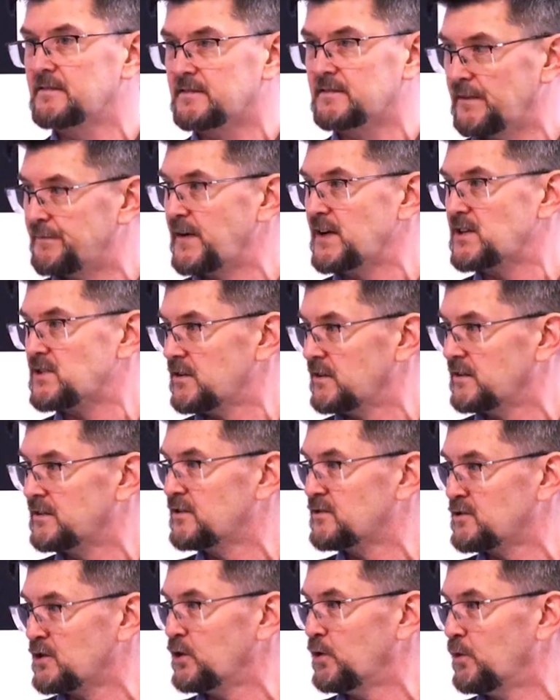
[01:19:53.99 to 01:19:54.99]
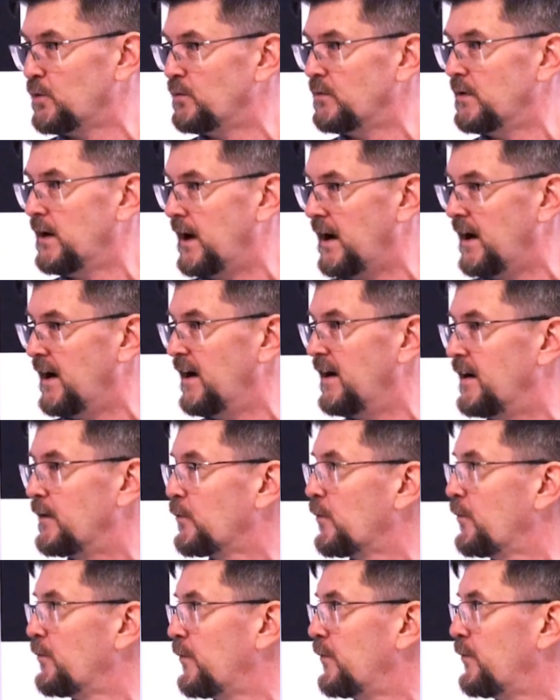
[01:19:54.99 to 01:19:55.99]
sufficient to
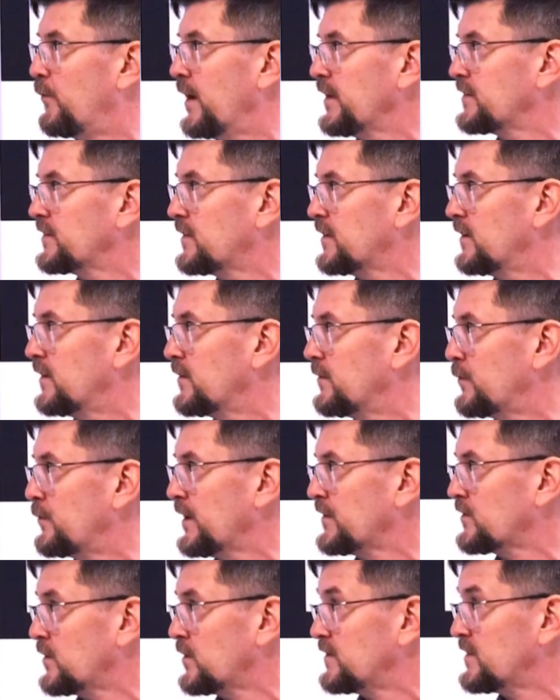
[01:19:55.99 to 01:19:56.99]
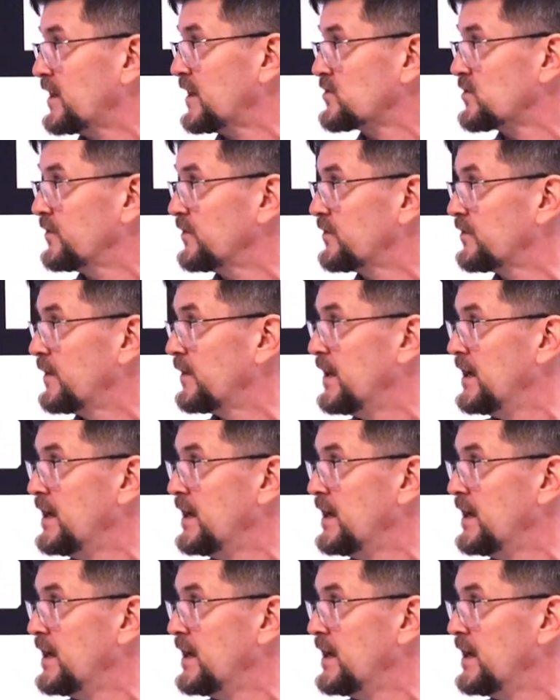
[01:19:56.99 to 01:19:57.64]
wrest concessions.